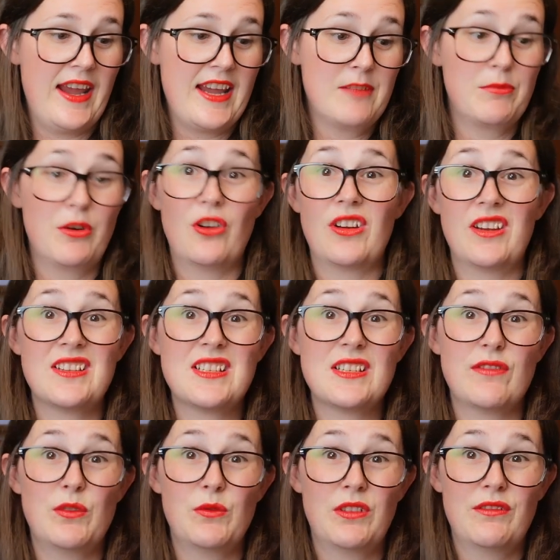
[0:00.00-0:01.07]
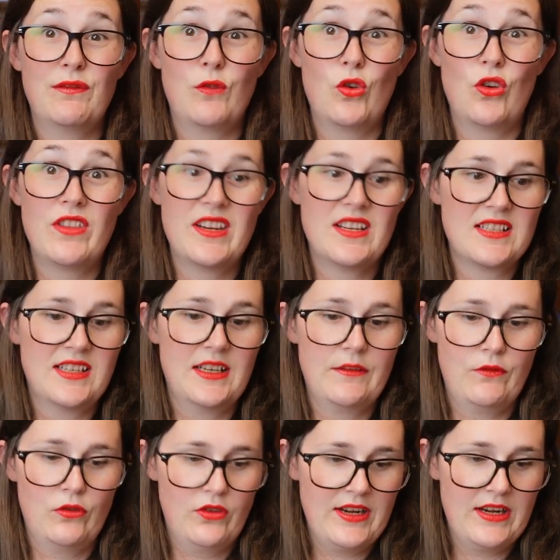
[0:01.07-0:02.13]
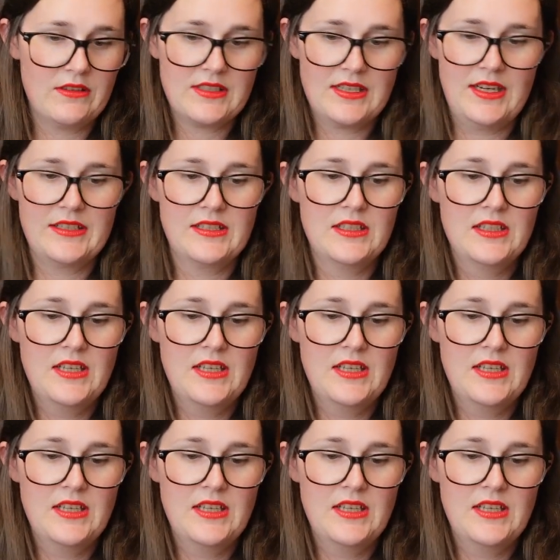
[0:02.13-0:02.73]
8 pockets if you want, 4 on the inside, 4 on the outside.